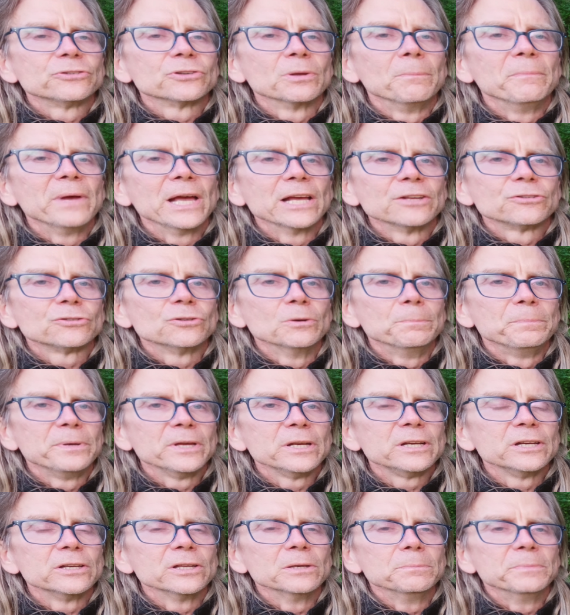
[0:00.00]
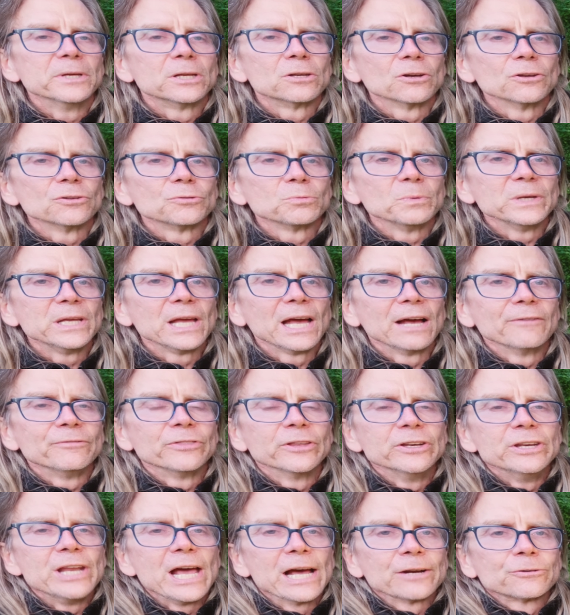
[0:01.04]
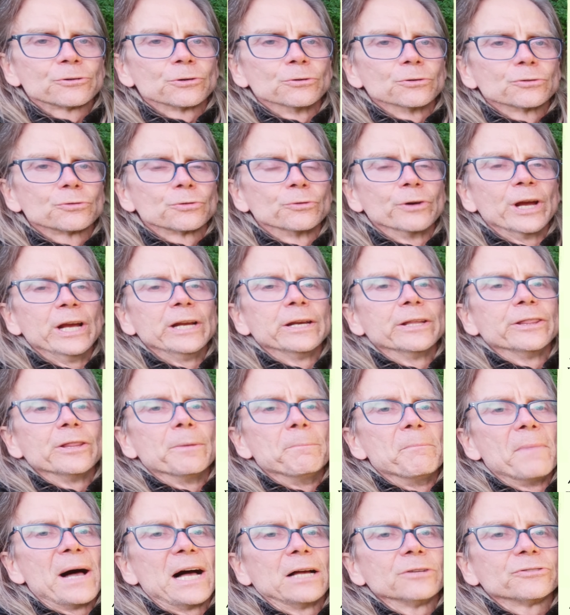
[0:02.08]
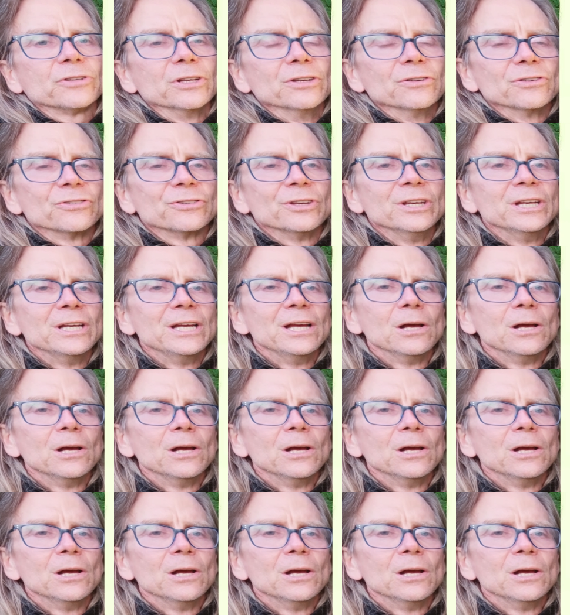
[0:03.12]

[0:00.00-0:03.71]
to man's stupidity because we have the natural terrain in the mountains,